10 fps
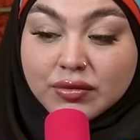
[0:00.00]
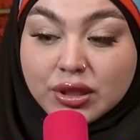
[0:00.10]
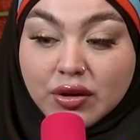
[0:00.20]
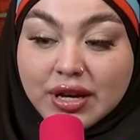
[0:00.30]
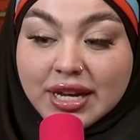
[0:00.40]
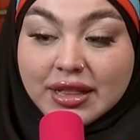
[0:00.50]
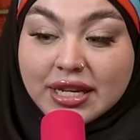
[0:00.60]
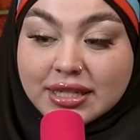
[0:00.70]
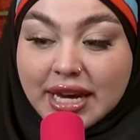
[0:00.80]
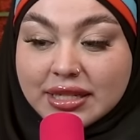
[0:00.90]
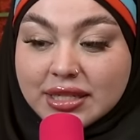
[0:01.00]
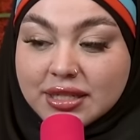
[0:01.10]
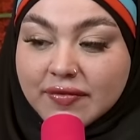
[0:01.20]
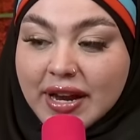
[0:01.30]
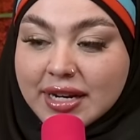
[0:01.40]
So in this case, it's
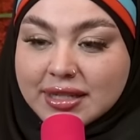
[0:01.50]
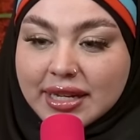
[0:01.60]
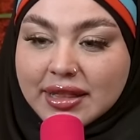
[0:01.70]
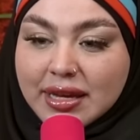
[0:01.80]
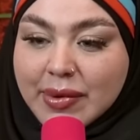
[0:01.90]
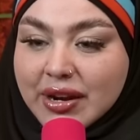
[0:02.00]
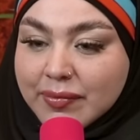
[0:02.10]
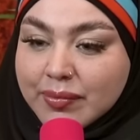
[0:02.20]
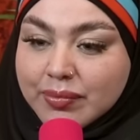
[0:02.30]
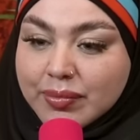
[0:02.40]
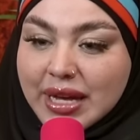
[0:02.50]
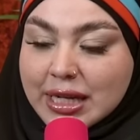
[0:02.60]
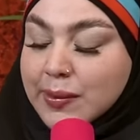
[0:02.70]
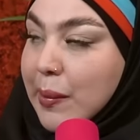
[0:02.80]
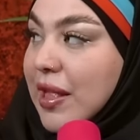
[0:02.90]
defined as like the amount of
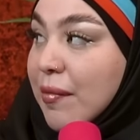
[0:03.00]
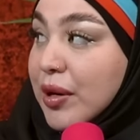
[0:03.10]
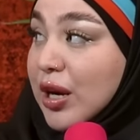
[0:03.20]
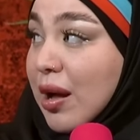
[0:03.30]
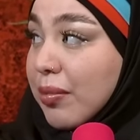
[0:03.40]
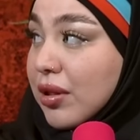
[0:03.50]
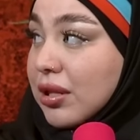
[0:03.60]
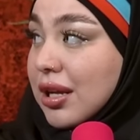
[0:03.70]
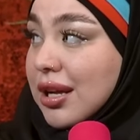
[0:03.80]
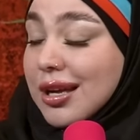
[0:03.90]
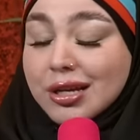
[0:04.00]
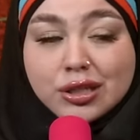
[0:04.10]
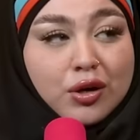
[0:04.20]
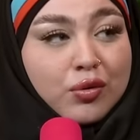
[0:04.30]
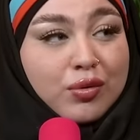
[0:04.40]
kids people have per couple. Mm-hmm.
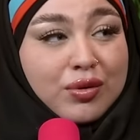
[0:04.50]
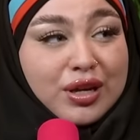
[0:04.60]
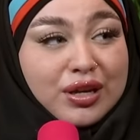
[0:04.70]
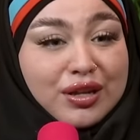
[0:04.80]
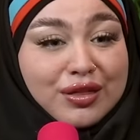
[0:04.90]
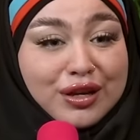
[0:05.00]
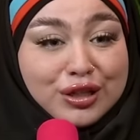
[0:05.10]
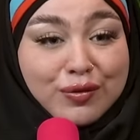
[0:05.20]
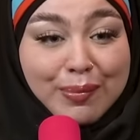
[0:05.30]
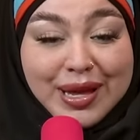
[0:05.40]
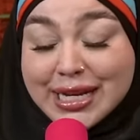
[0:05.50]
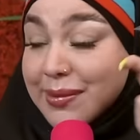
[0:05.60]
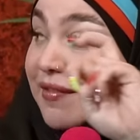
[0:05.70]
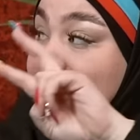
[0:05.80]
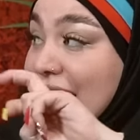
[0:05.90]
So there's
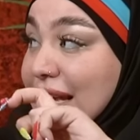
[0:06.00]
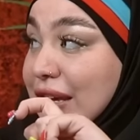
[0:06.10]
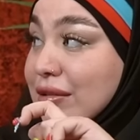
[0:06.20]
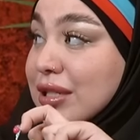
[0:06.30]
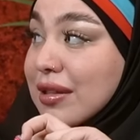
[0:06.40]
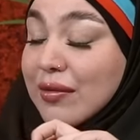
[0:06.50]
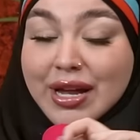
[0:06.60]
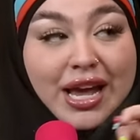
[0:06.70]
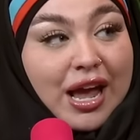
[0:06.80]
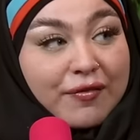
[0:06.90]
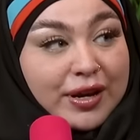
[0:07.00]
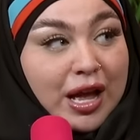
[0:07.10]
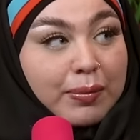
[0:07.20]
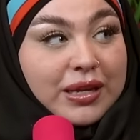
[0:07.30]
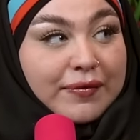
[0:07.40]
replacement value. So they want every
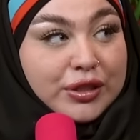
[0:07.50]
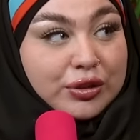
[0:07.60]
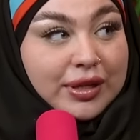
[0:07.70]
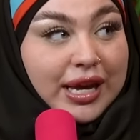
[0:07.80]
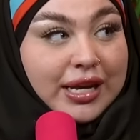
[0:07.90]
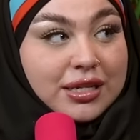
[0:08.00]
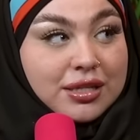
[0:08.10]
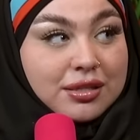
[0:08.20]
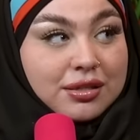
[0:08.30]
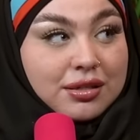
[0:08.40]
couple to have two kids.